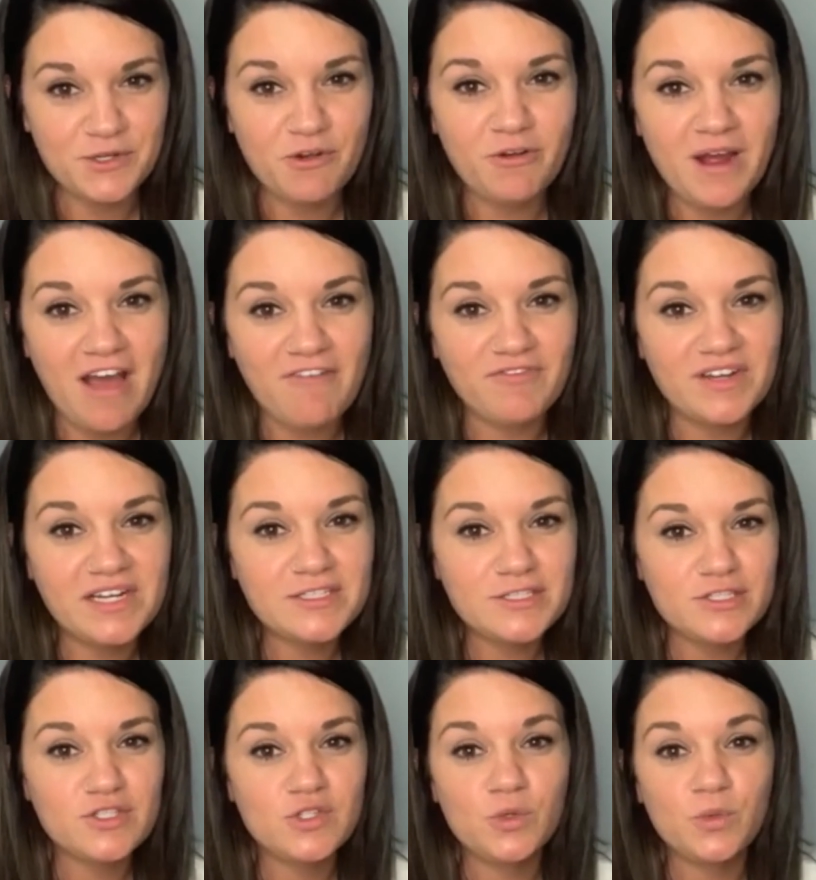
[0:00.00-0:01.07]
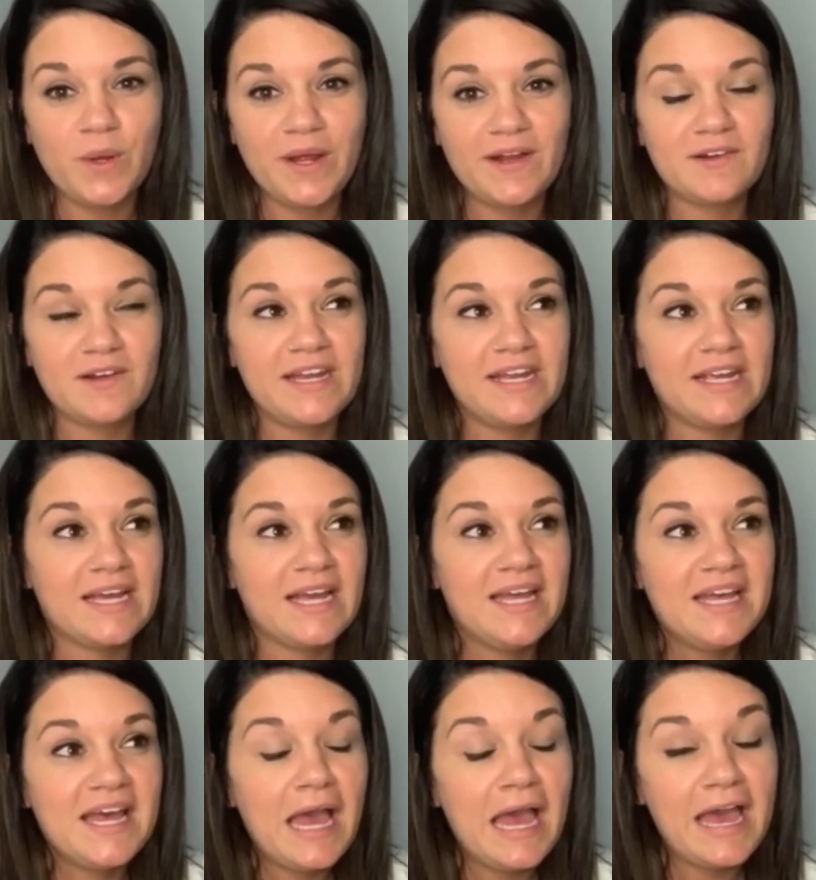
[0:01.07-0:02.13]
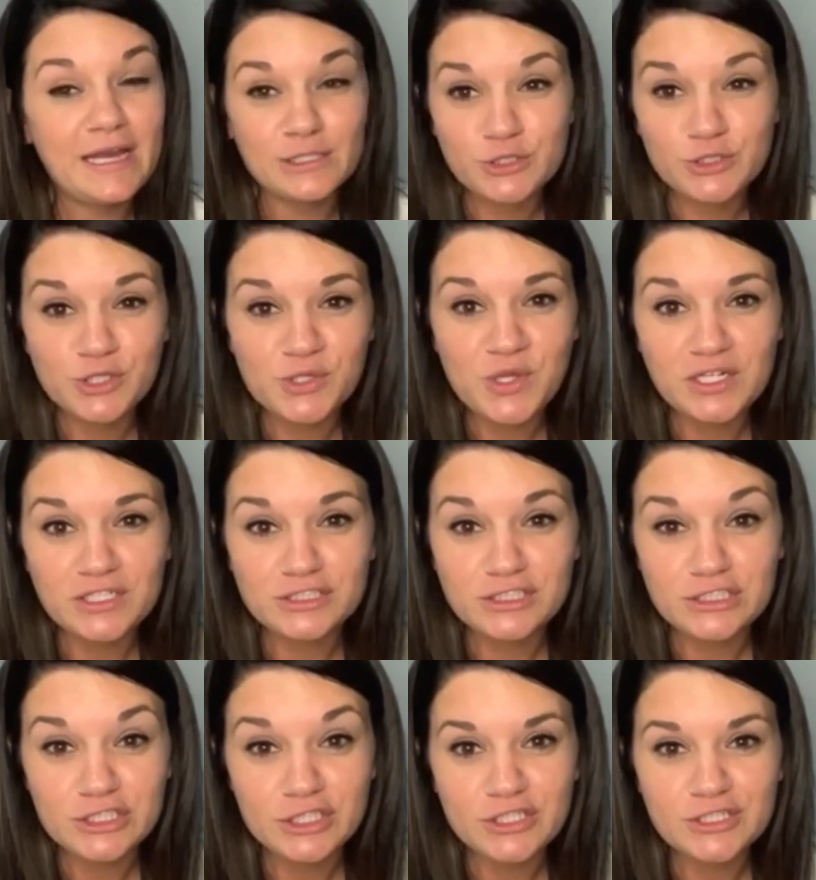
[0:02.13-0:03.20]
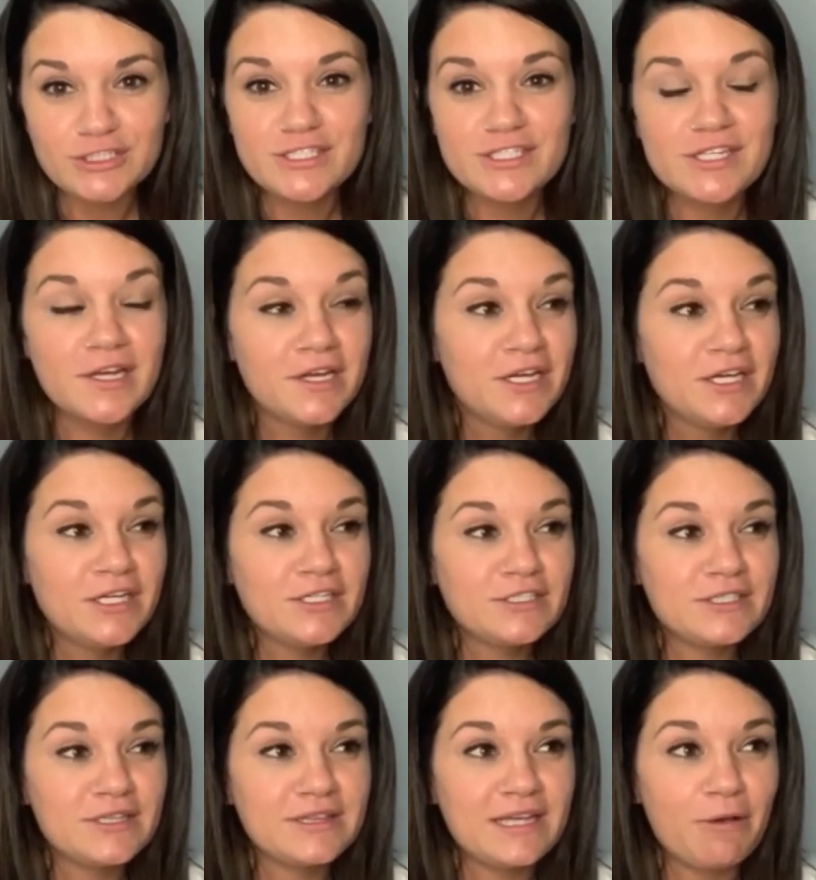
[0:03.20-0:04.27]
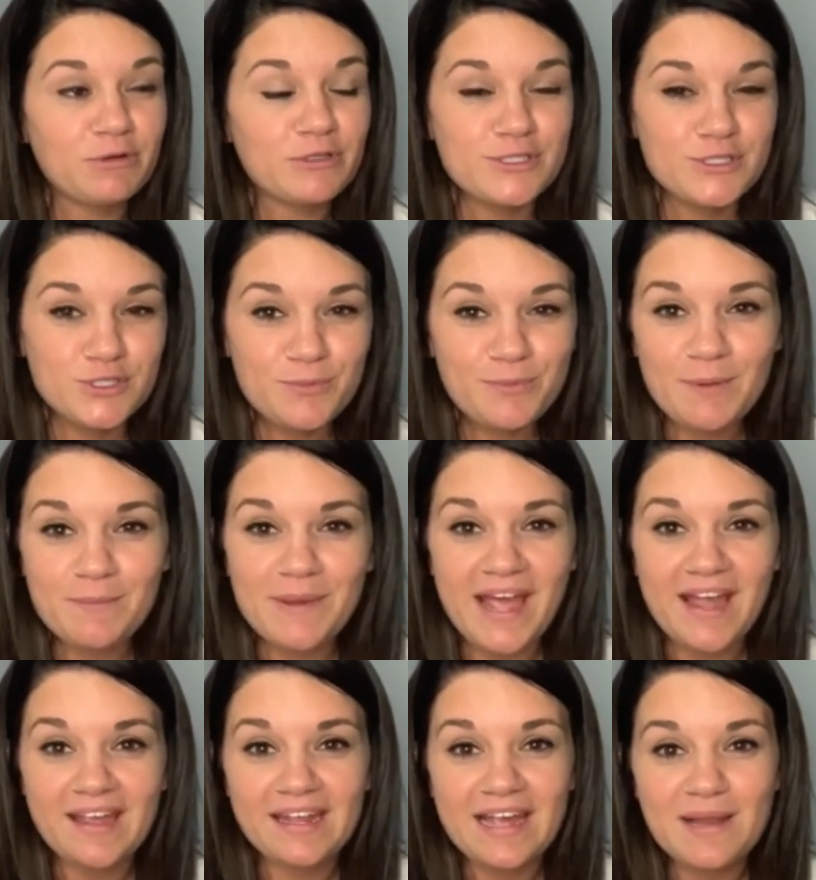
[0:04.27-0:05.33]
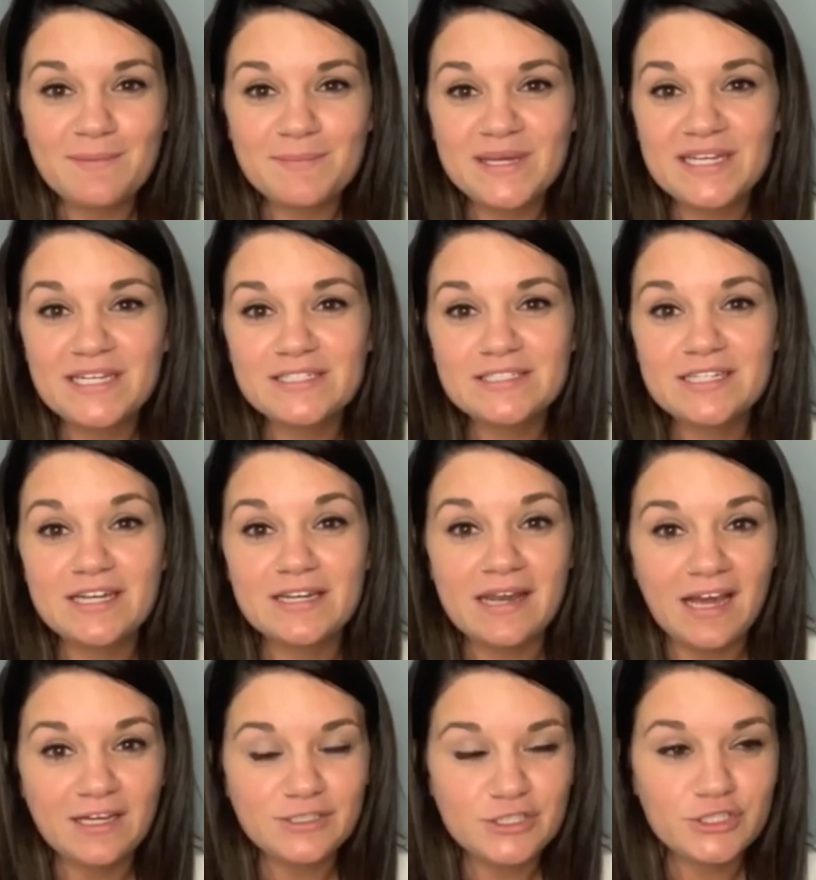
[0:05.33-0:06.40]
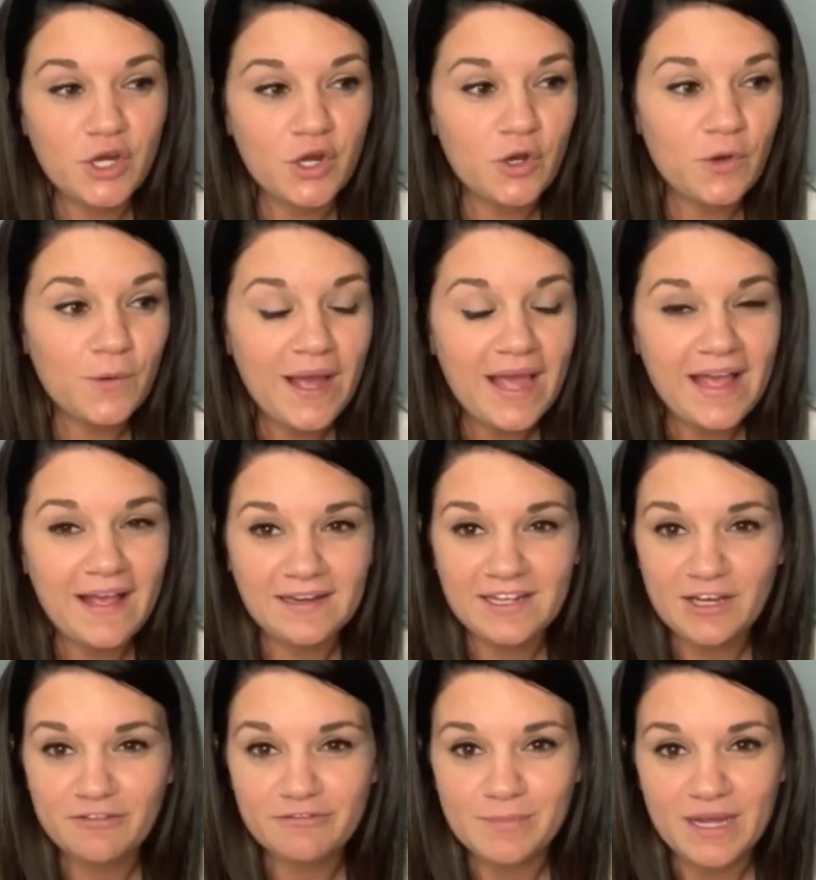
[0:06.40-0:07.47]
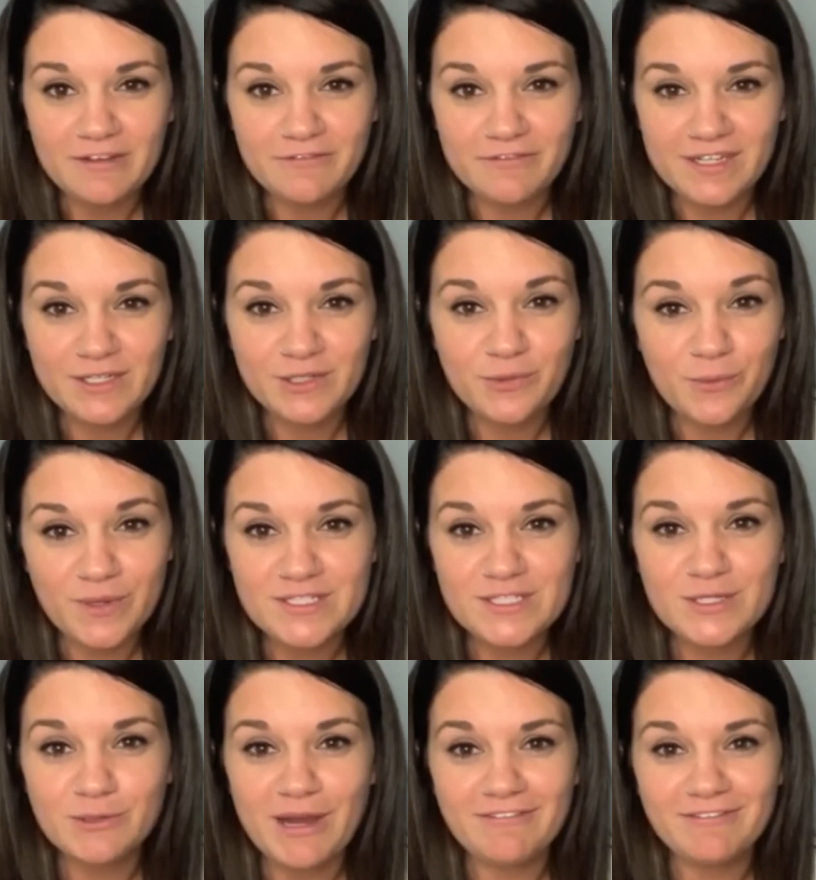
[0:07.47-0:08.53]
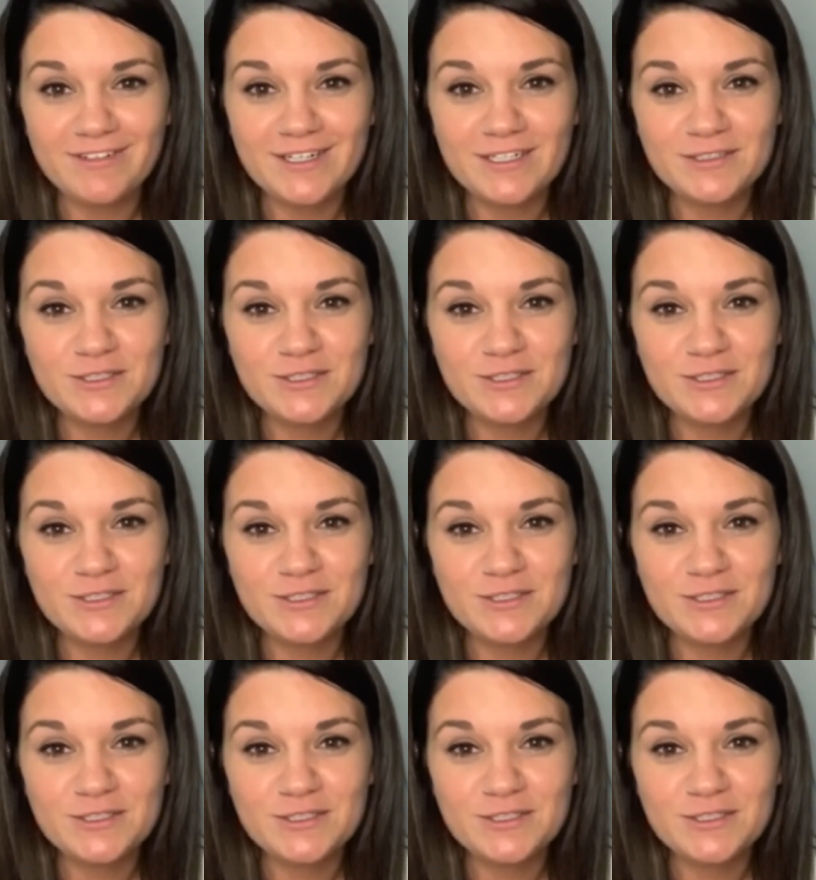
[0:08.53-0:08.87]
confidence to wearing extra large shirts that were super baggy on me to not show any of my figure whatsoever,